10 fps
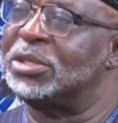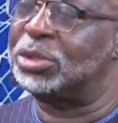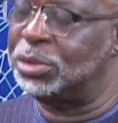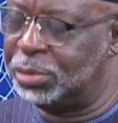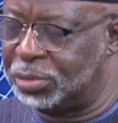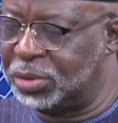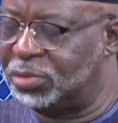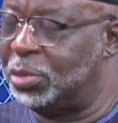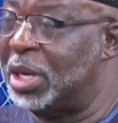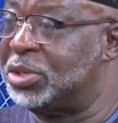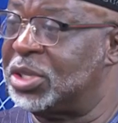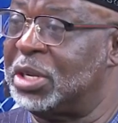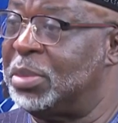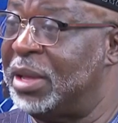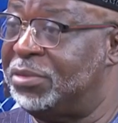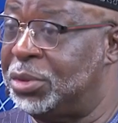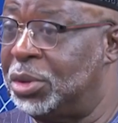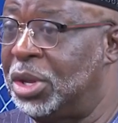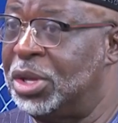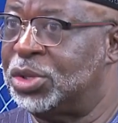to football association in my view,
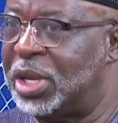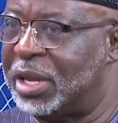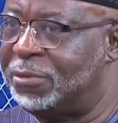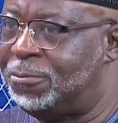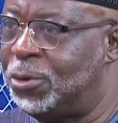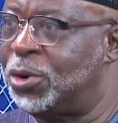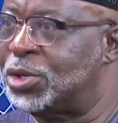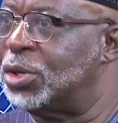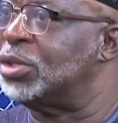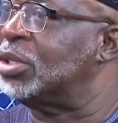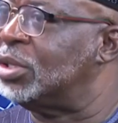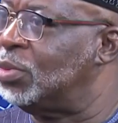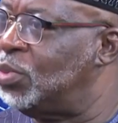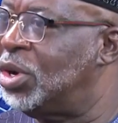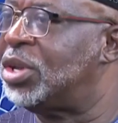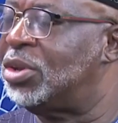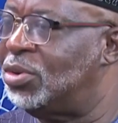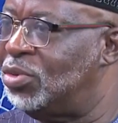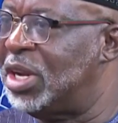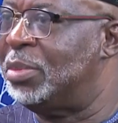so they can focus on the work you're
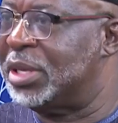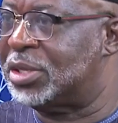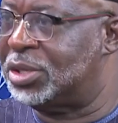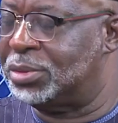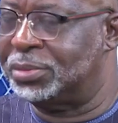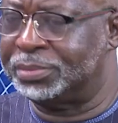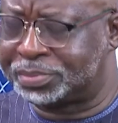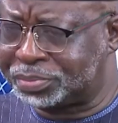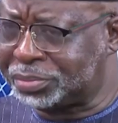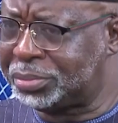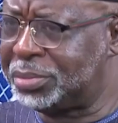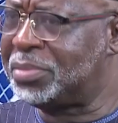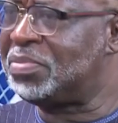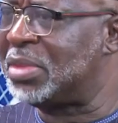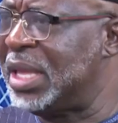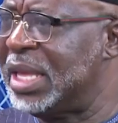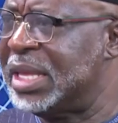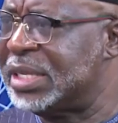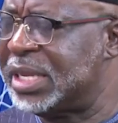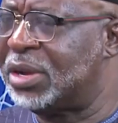really meant to do.
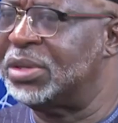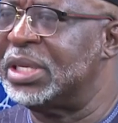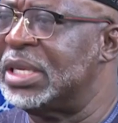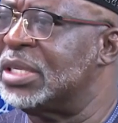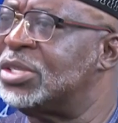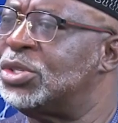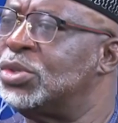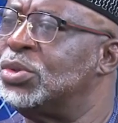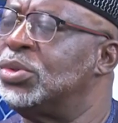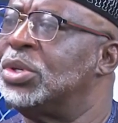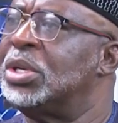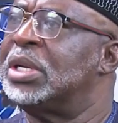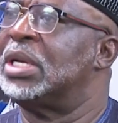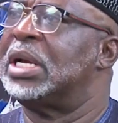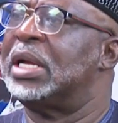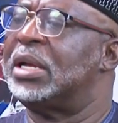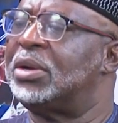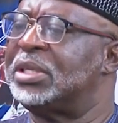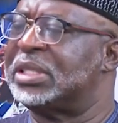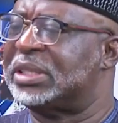Second is to
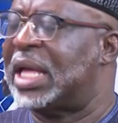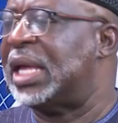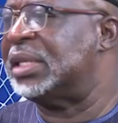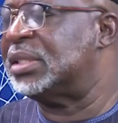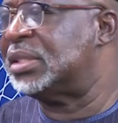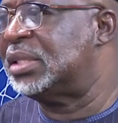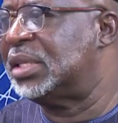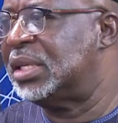understand